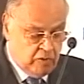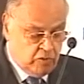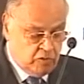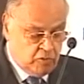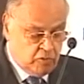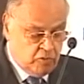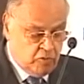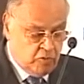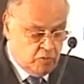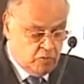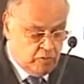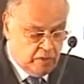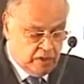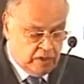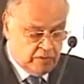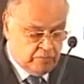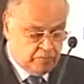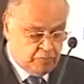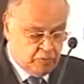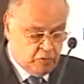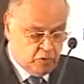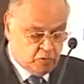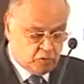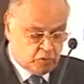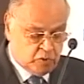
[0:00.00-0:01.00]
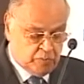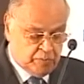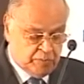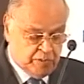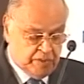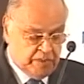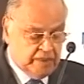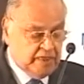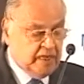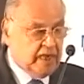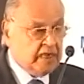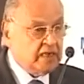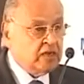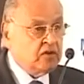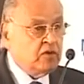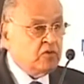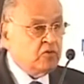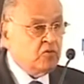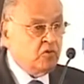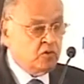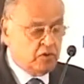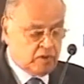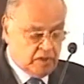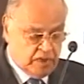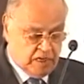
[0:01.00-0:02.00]
about one fourth of
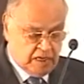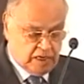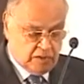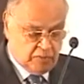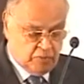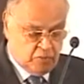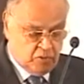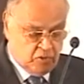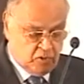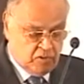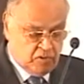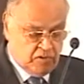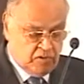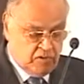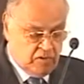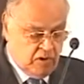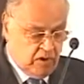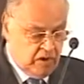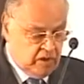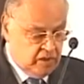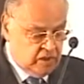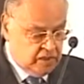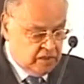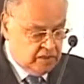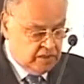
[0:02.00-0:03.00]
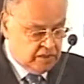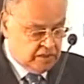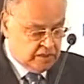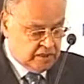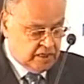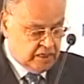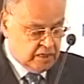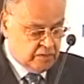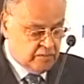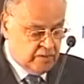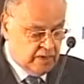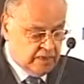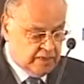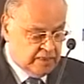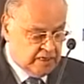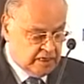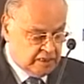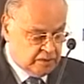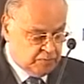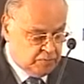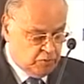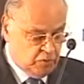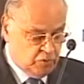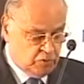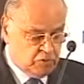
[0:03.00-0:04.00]
India's total export state
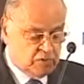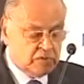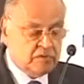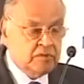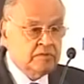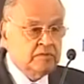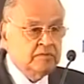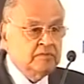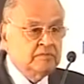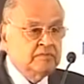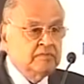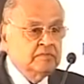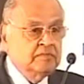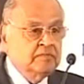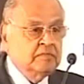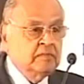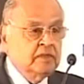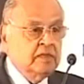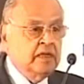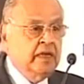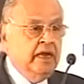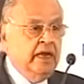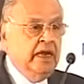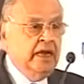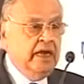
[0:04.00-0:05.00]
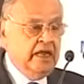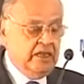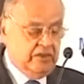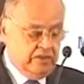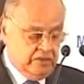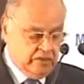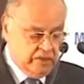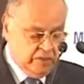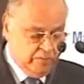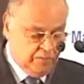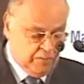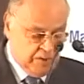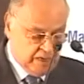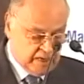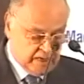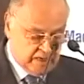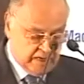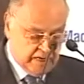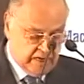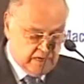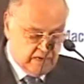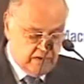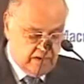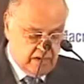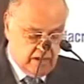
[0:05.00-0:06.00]
wise exports, as
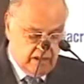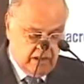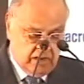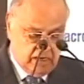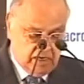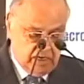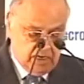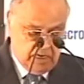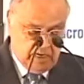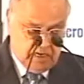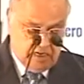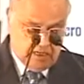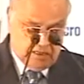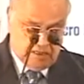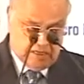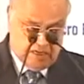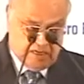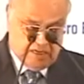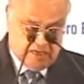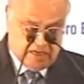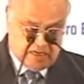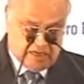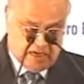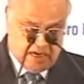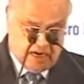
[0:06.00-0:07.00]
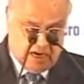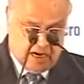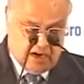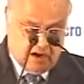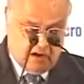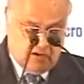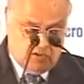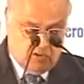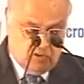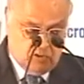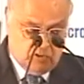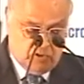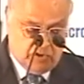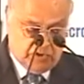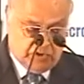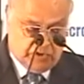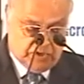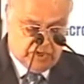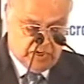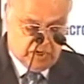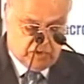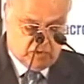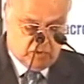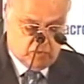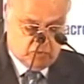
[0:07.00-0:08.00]
reflected in the data
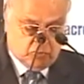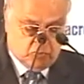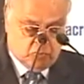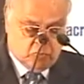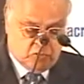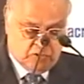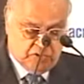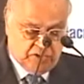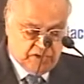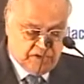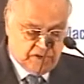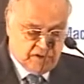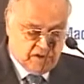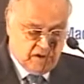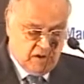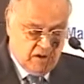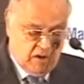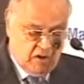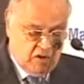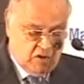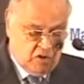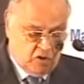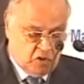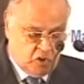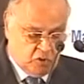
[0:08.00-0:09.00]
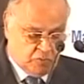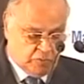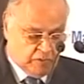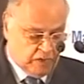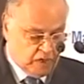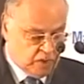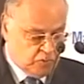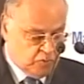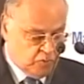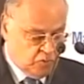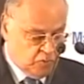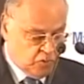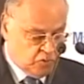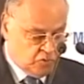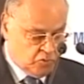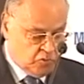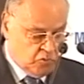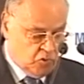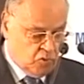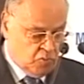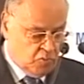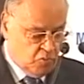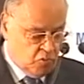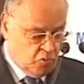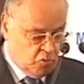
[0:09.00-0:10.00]
on state of origin of
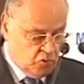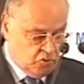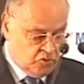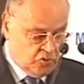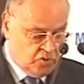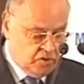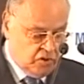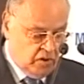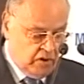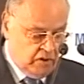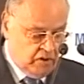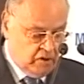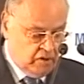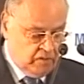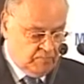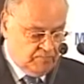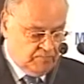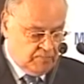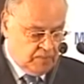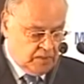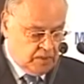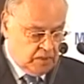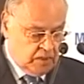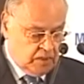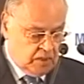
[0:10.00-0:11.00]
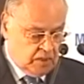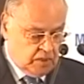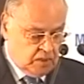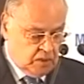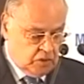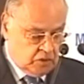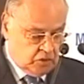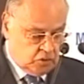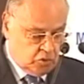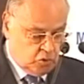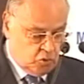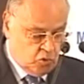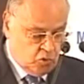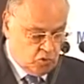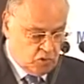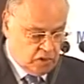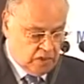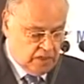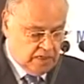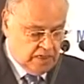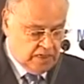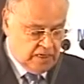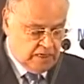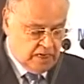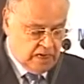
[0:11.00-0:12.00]
export of goods,
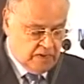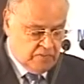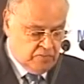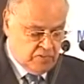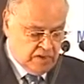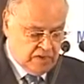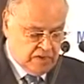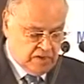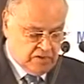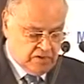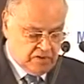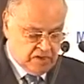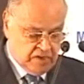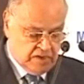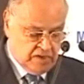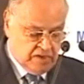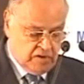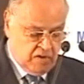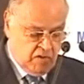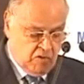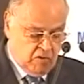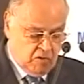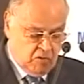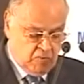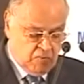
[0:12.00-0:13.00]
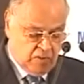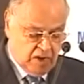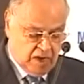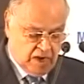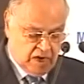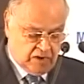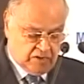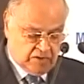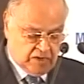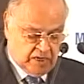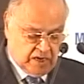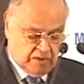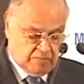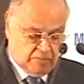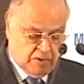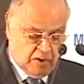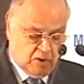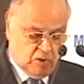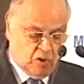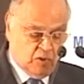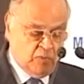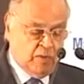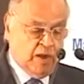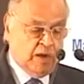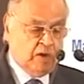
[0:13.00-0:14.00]
show clear dimension of
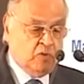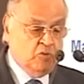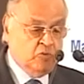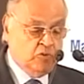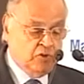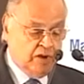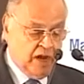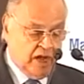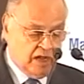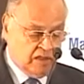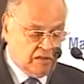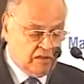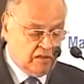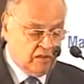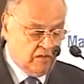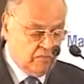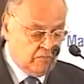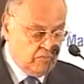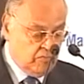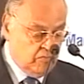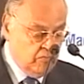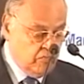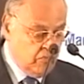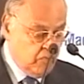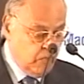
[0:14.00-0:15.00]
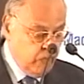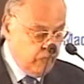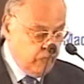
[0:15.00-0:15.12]
Maharashtra followed by Gujarat.